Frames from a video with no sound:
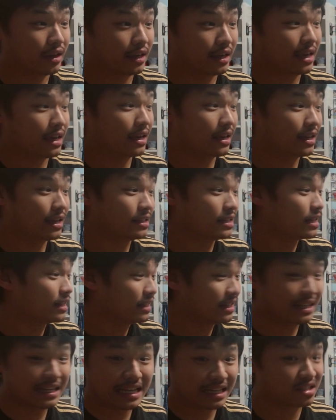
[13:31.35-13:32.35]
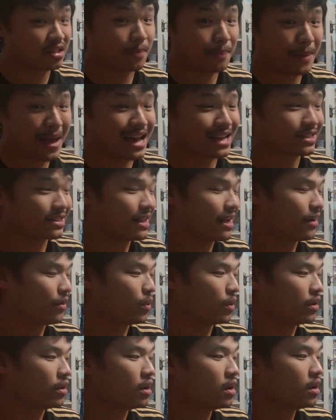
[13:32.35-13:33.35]
Like, he didn't need to pass
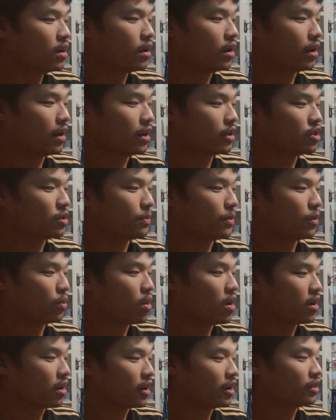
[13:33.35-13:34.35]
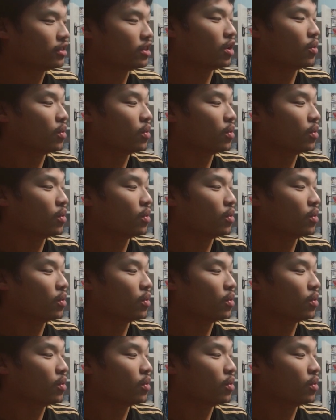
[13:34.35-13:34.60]
that one to Bawanga,